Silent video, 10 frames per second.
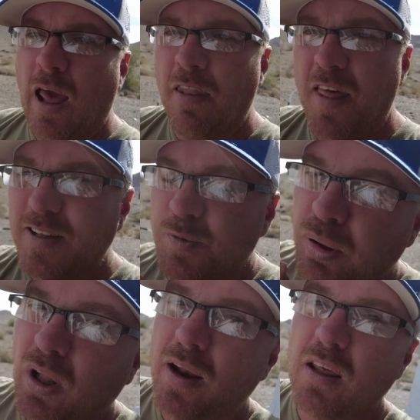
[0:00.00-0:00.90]
and that's
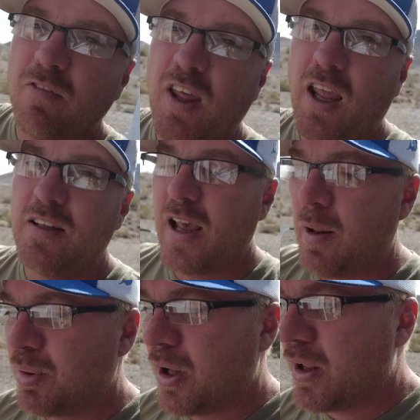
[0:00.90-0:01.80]
plenty of heat
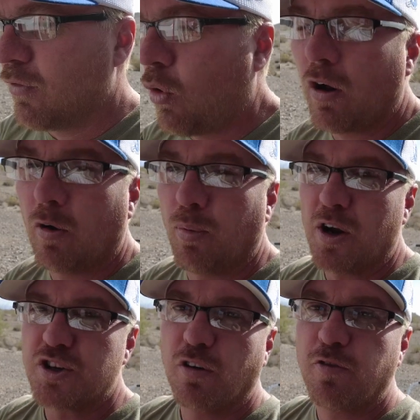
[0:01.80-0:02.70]
and plenty of water
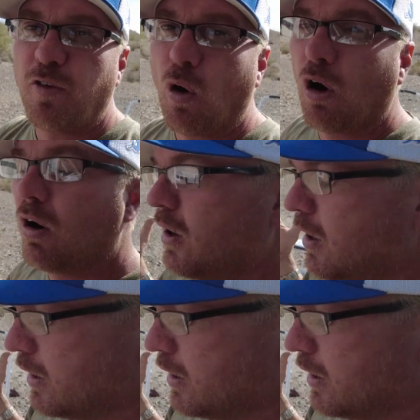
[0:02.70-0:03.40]
pressure for